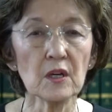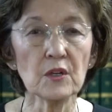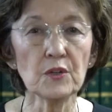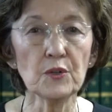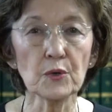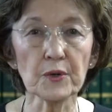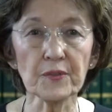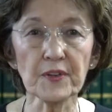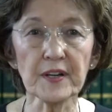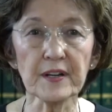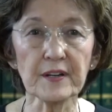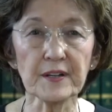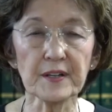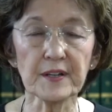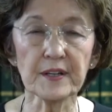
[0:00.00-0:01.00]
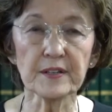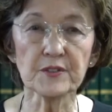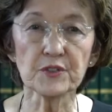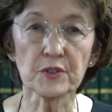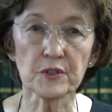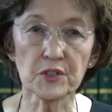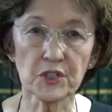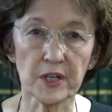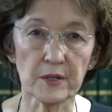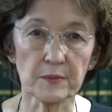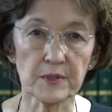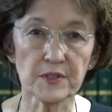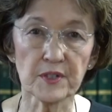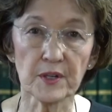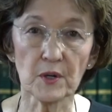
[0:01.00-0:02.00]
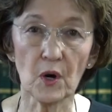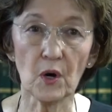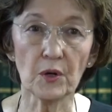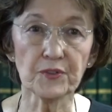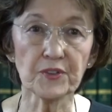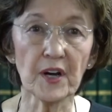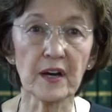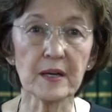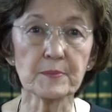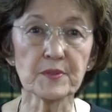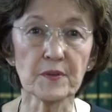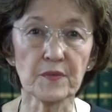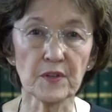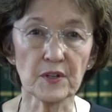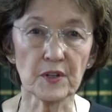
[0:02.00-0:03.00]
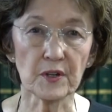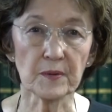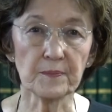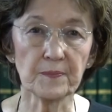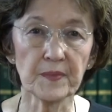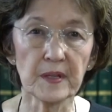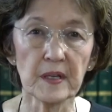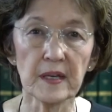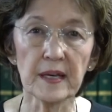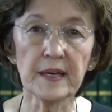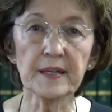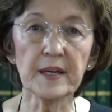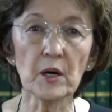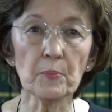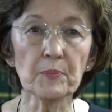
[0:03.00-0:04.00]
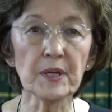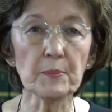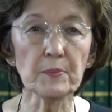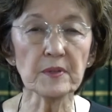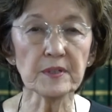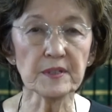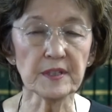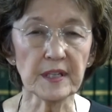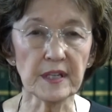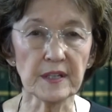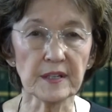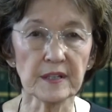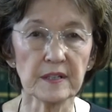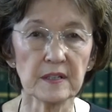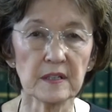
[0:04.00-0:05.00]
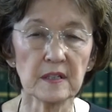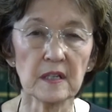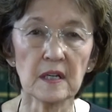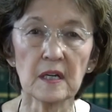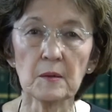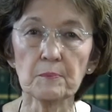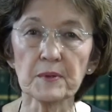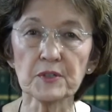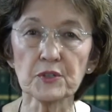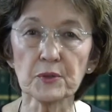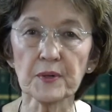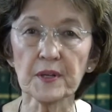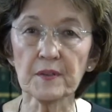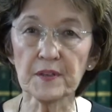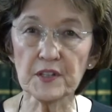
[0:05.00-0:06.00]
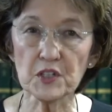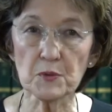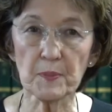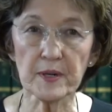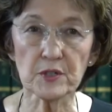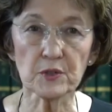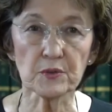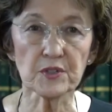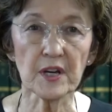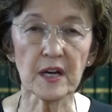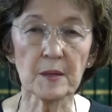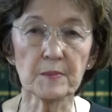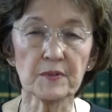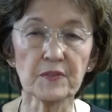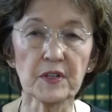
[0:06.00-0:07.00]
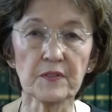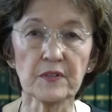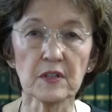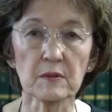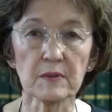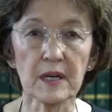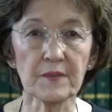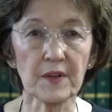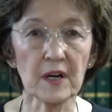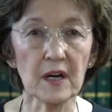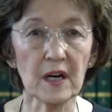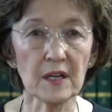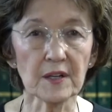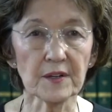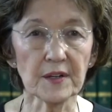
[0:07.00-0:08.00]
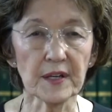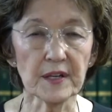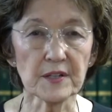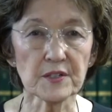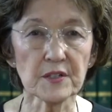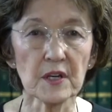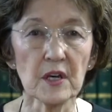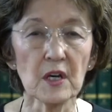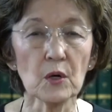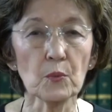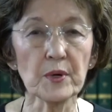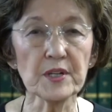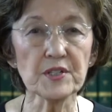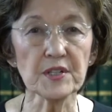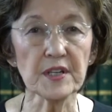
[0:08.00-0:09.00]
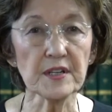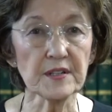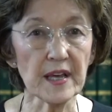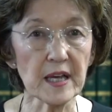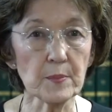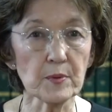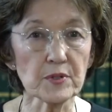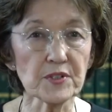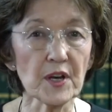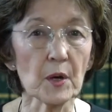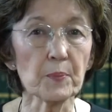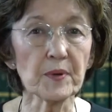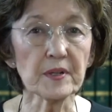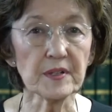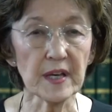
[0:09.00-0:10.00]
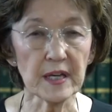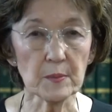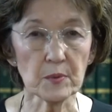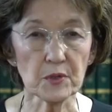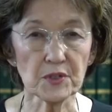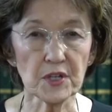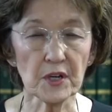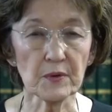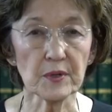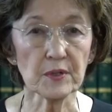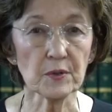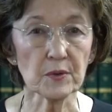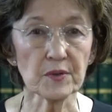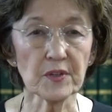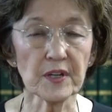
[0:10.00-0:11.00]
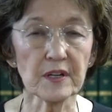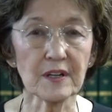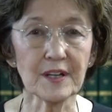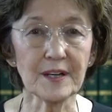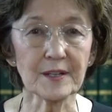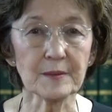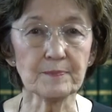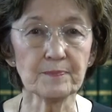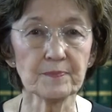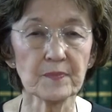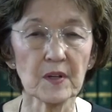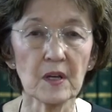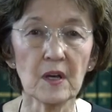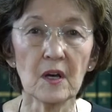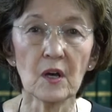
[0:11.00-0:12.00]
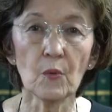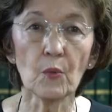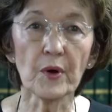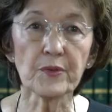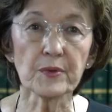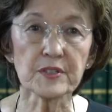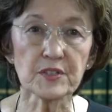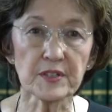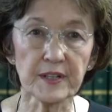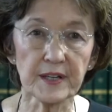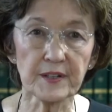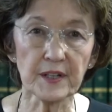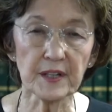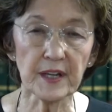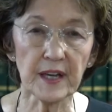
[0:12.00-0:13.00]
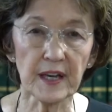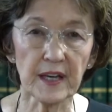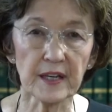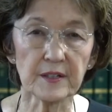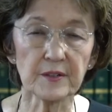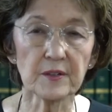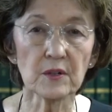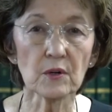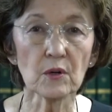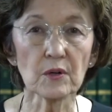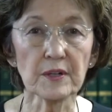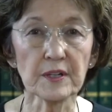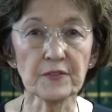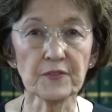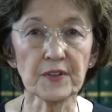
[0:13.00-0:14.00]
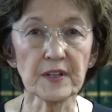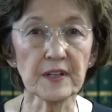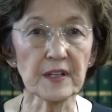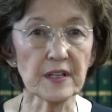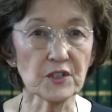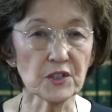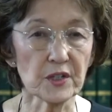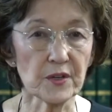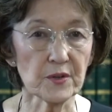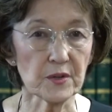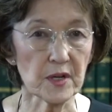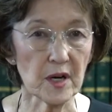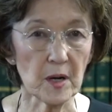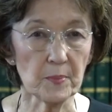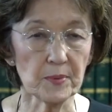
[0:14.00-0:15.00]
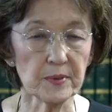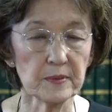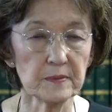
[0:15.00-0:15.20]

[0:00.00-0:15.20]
North Carolinians are generous at all times of the year and help people in need. But during this special time of giving around the holidays, we see neighbors helping neighbors here in North Carolina, whether it's lending a hand or lifting each other up.